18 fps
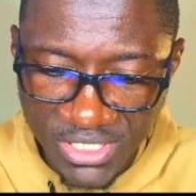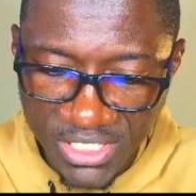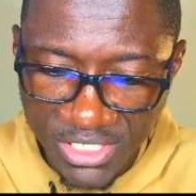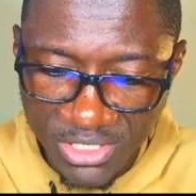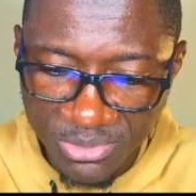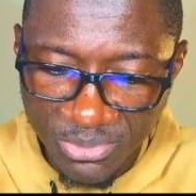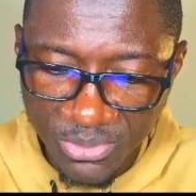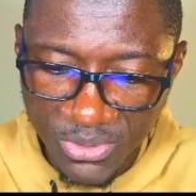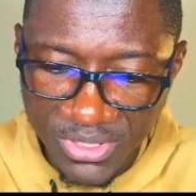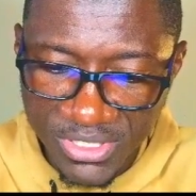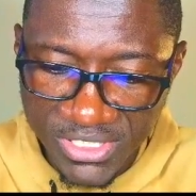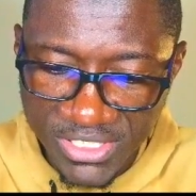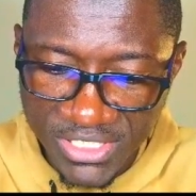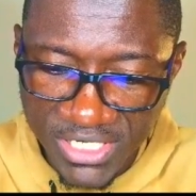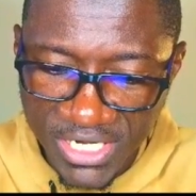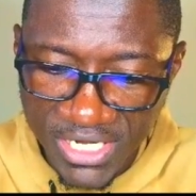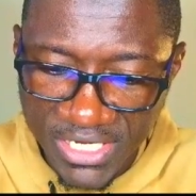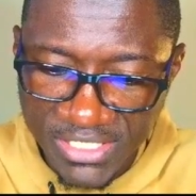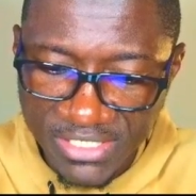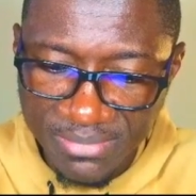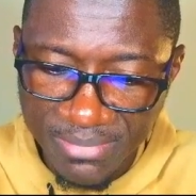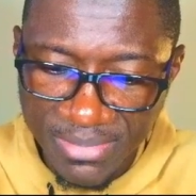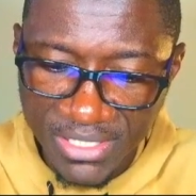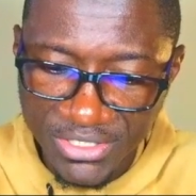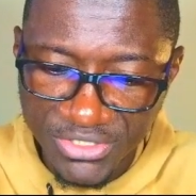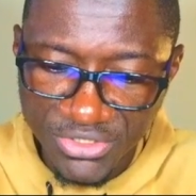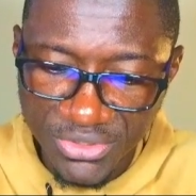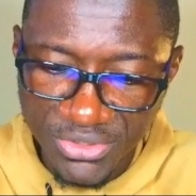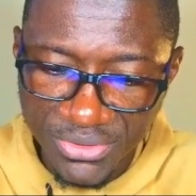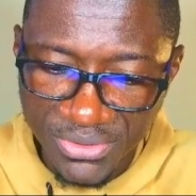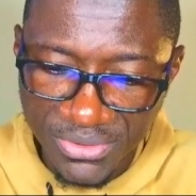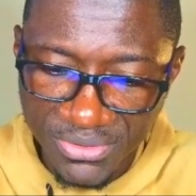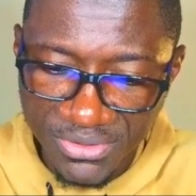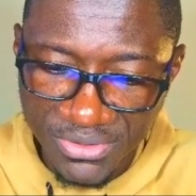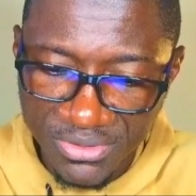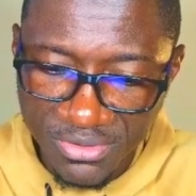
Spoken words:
that the policy has matured.